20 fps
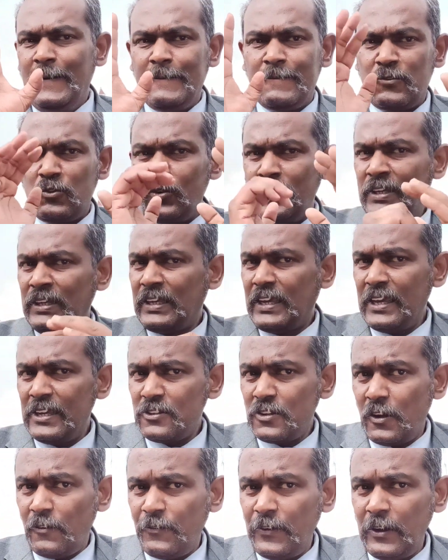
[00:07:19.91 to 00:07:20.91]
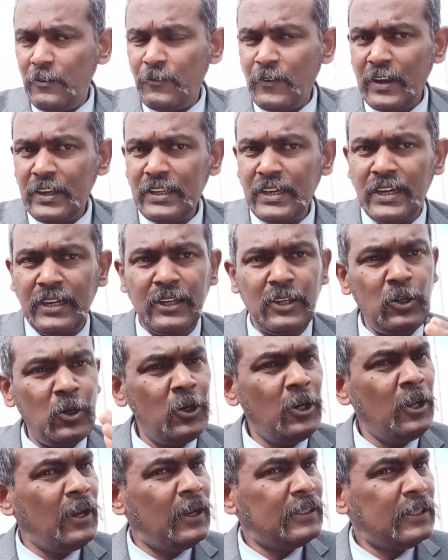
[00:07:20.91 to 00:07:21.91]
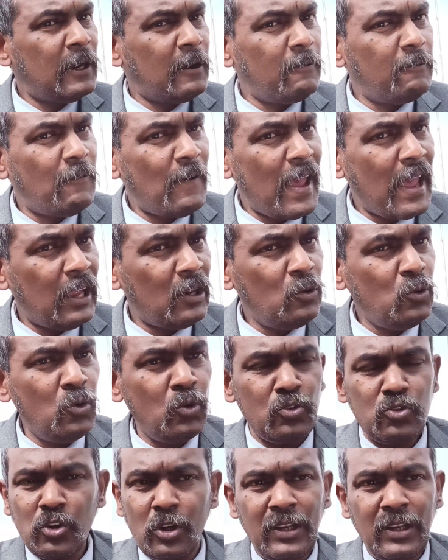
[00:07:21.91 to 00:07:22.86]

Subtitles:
So in case of inferior good, the value,